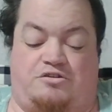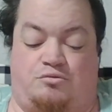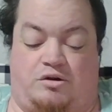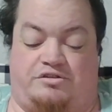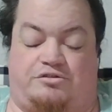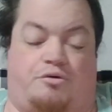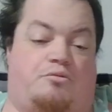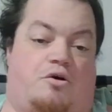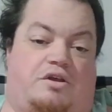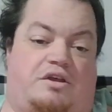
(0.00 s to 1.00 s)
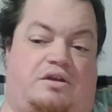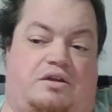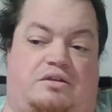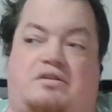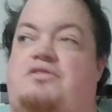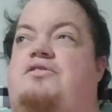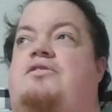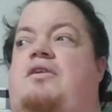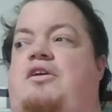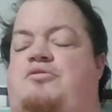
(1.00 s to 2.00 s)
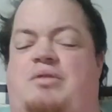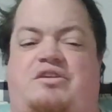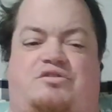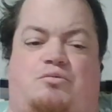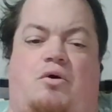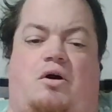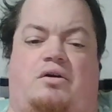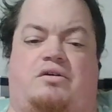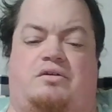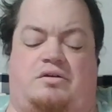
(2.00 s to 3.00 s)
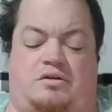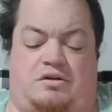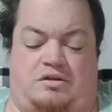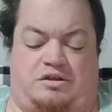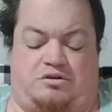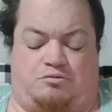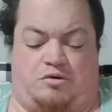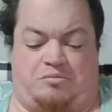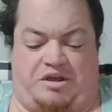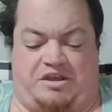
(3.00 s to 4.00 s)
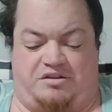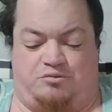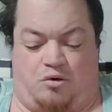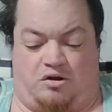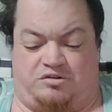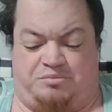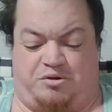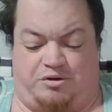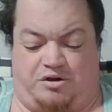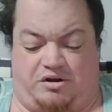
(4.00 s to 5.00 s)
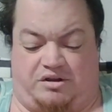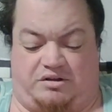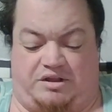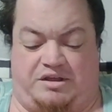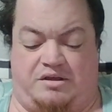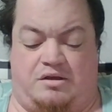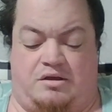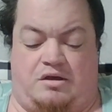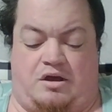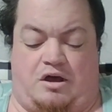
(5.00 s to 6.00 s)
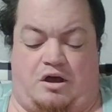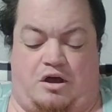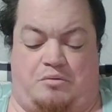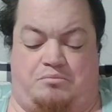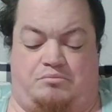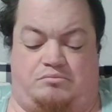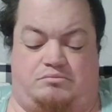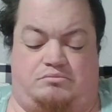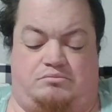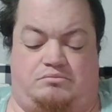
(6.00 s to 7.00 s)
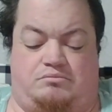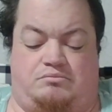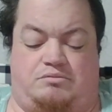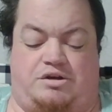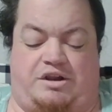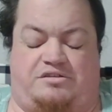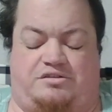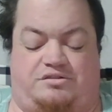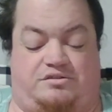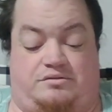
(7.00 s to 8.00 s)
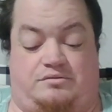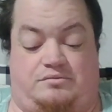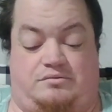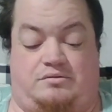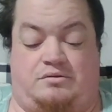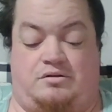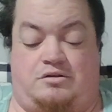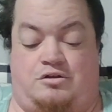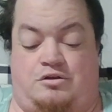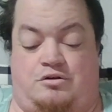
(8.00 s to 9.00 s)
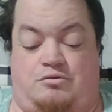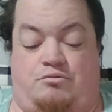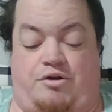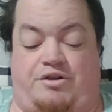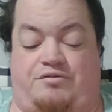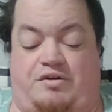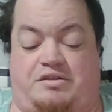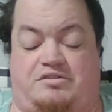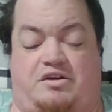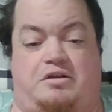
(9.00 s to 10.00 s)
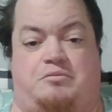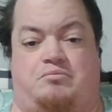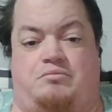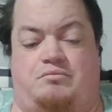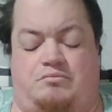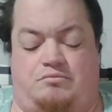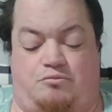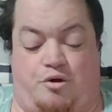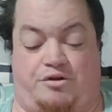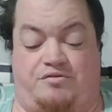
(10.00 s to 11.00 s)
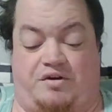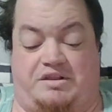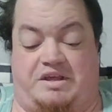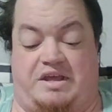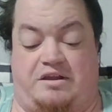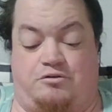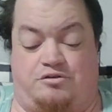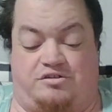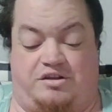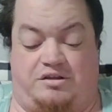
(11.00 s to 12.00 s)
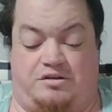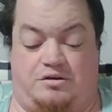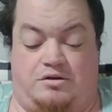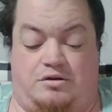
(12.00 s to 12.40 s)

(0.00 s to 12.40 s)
I do want to start walking again. This is a nice place to walk. You know, one of my kids walks periodically. Um, but I just, where do you find the time? Where do you find the energy?